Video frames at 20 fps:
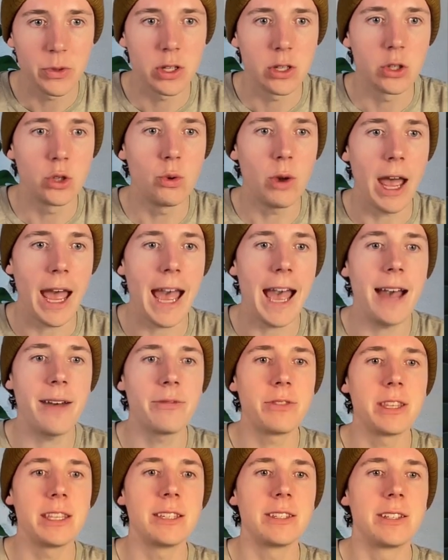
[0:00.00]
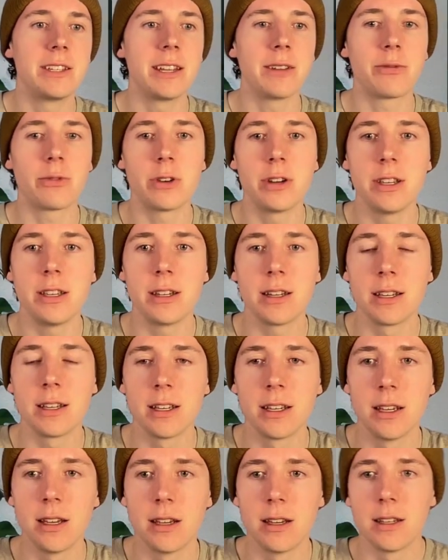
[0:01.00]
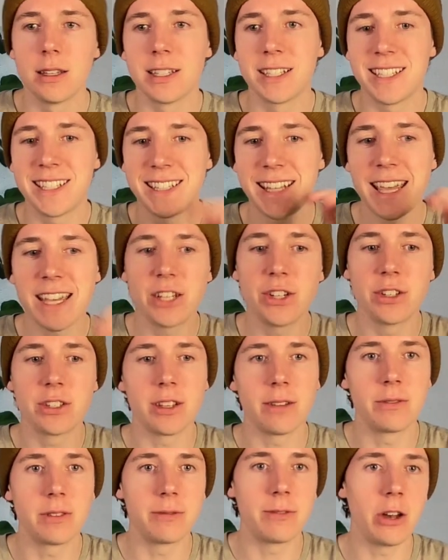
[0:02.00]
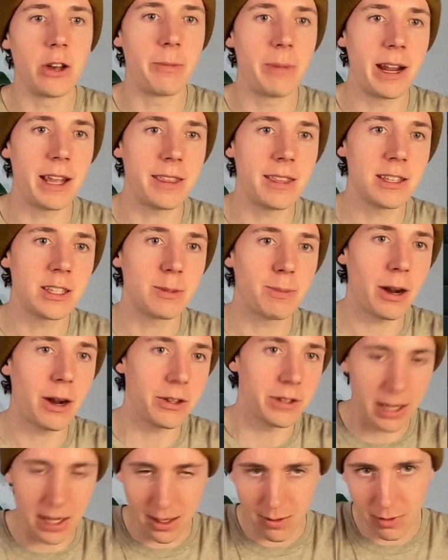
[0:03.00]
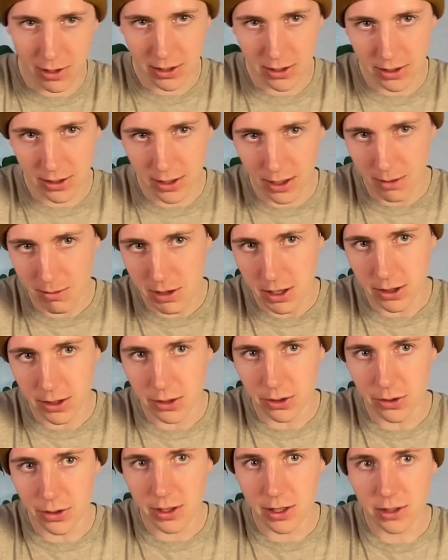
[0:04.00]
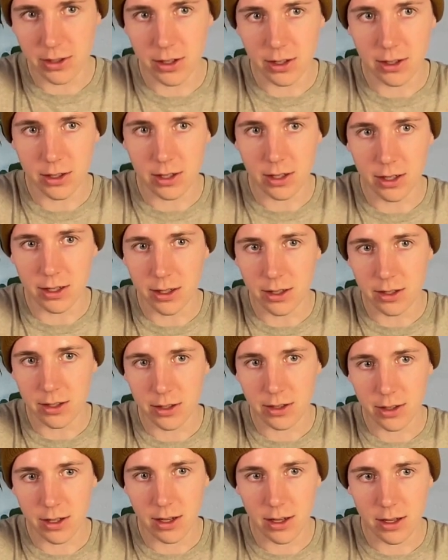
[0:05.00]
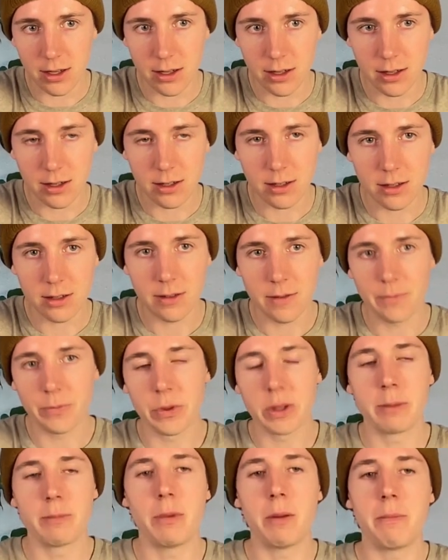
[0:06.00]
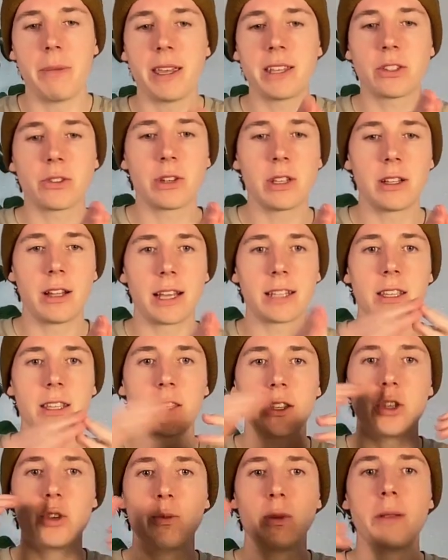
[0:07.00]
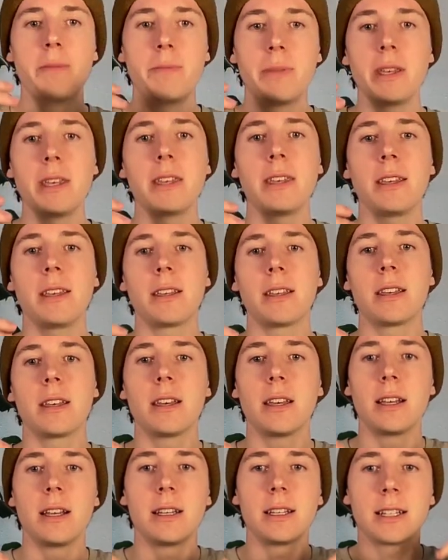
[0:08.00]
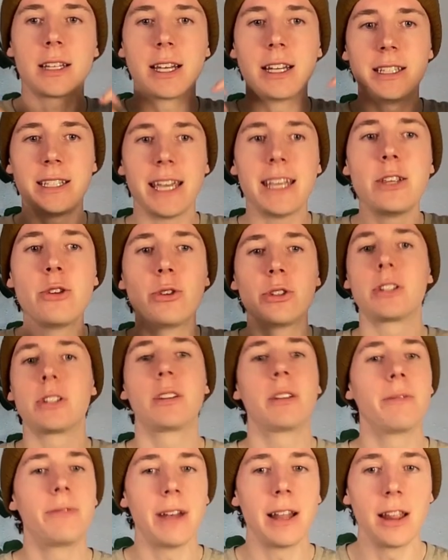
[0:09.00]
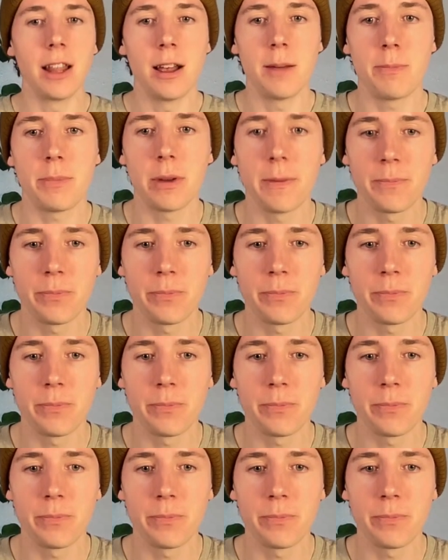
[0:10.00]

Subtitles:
you have these different stages of development. I think spiral dynamics is going to be a little easier to understand. But basically, like, the human being continues to develop